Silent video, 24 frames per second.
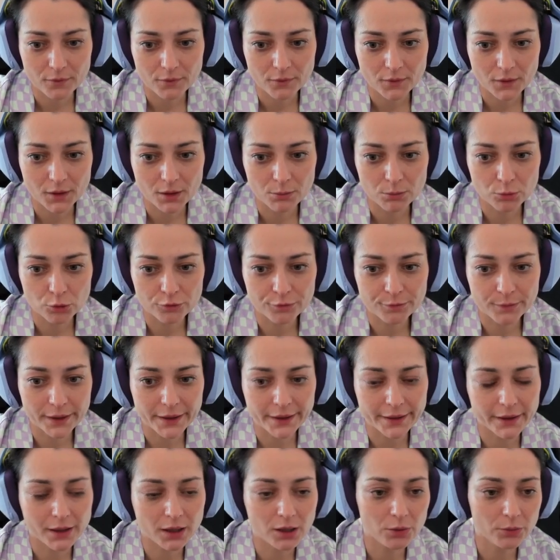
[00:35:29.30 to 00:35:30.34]
move
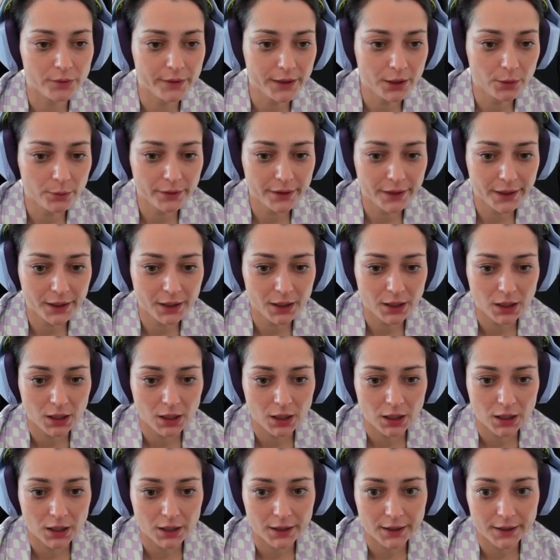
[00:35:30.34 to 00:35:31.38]
my queen away.
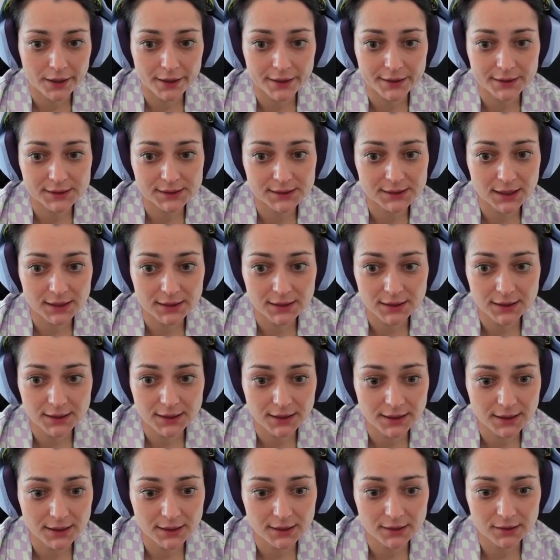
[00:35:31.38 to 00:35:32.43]
And
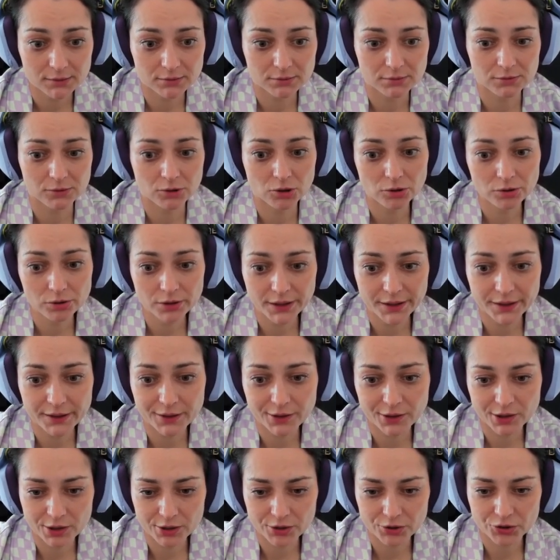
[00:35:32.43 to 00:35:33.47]
suddenly, only
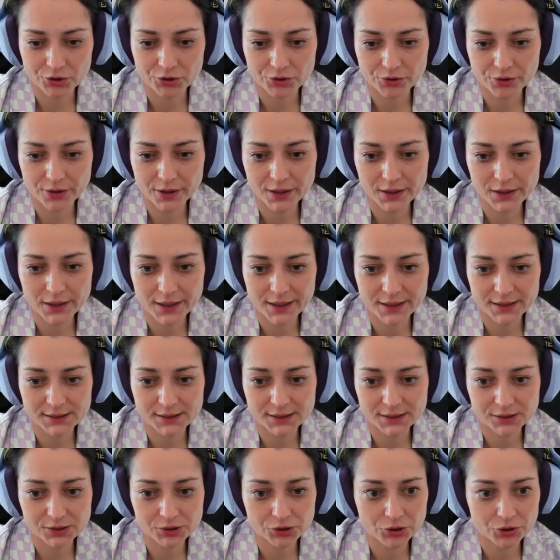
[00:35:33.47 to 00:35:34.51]
here, she realized
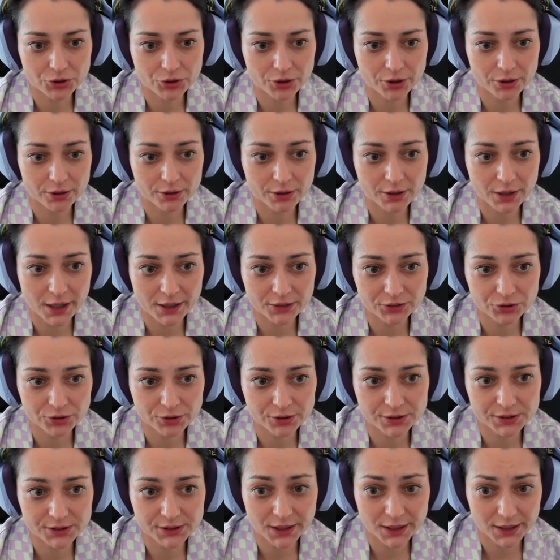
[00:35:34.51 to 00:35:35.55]
that her
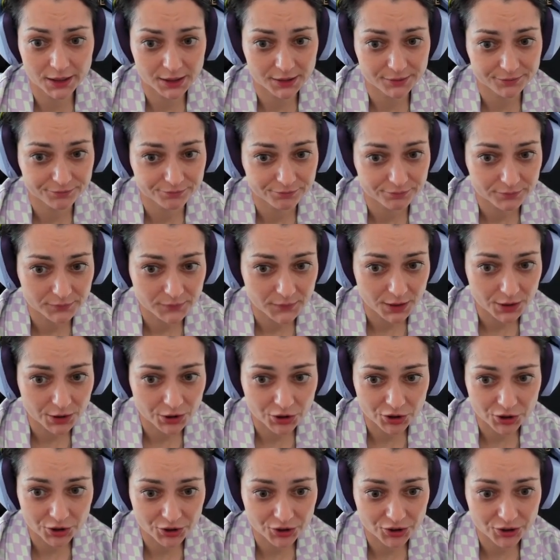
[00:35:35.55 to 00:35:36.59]
counterattack is
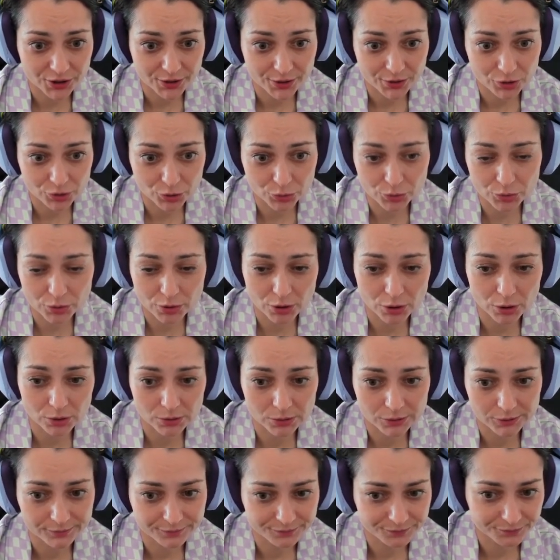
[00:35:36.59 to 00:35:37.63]
just too slow.
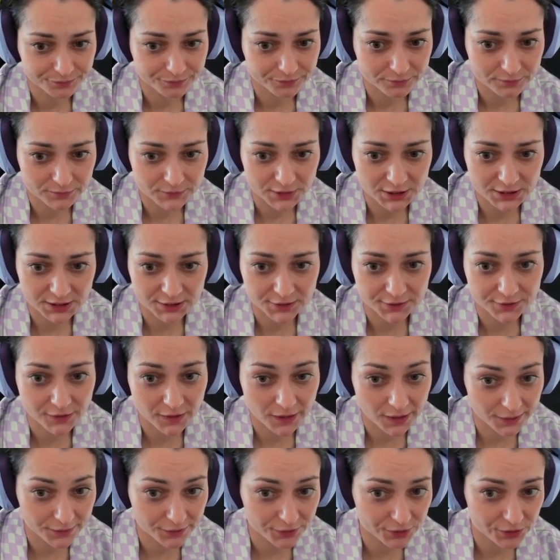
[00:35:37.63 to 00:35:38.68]

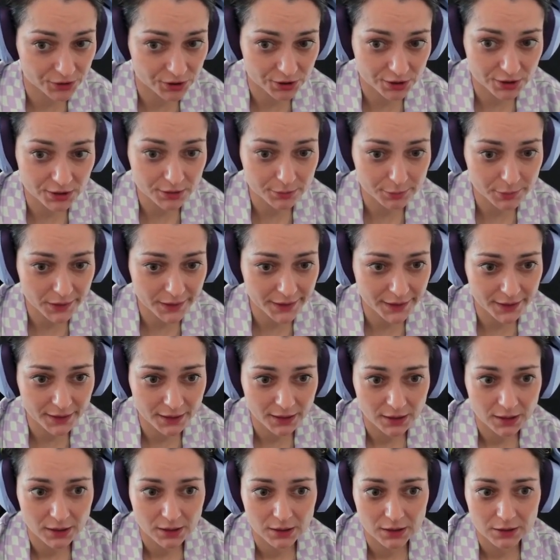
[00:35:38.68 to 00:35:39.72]
c5 she did play,
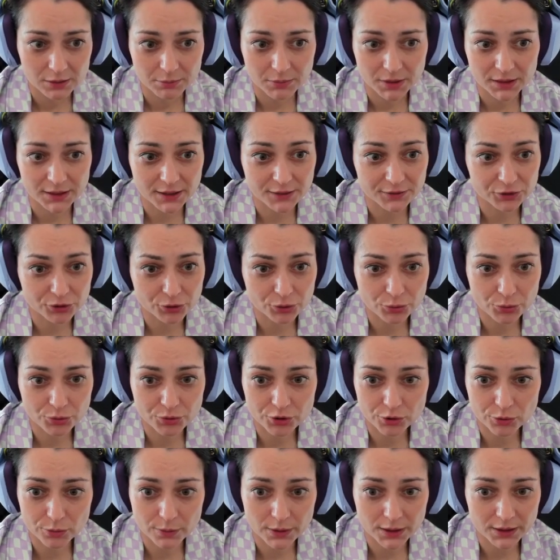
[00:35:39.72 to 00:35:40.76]
but after rook
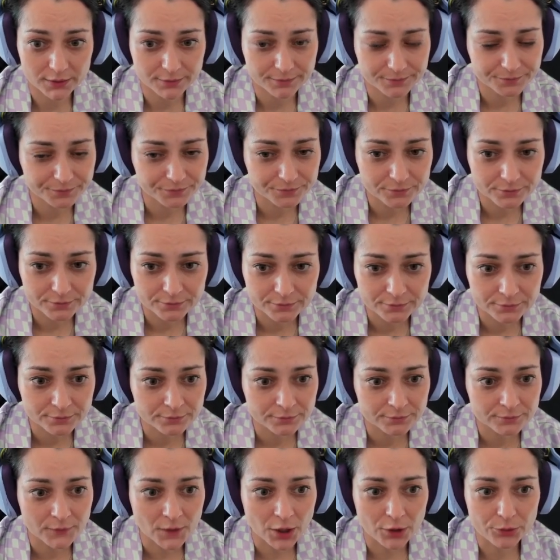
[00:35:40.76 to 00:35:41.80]
g1,
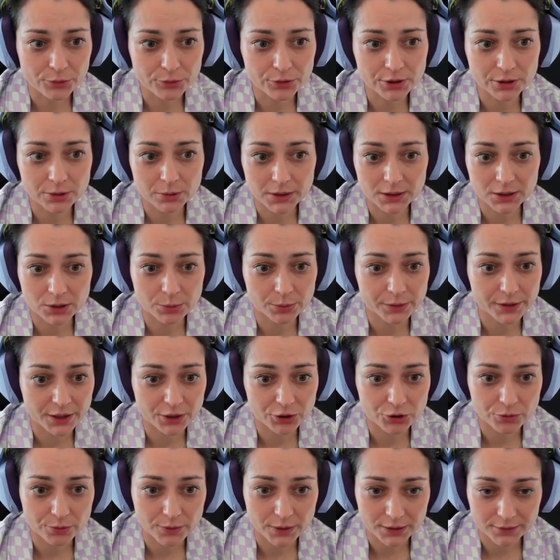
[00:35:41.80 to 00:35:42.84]
rook d1, queen
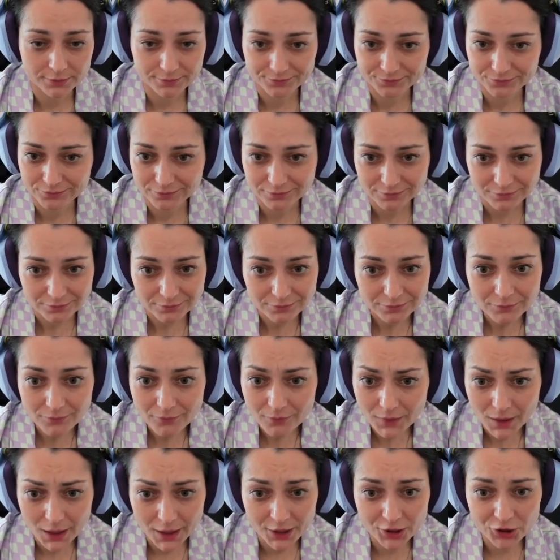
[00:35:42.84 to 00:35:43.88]
h1,
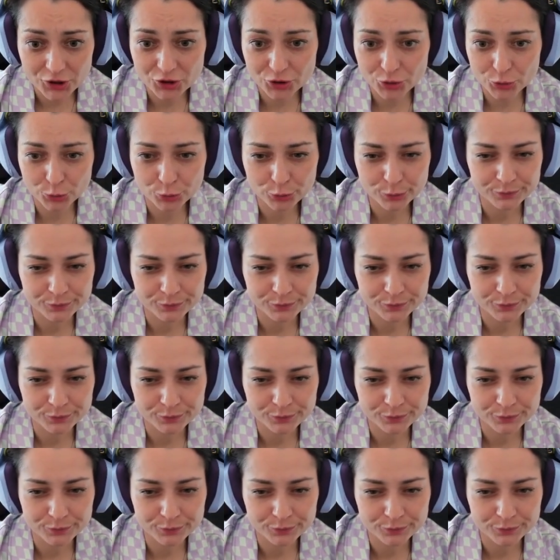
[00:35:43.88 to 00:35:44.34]
h2,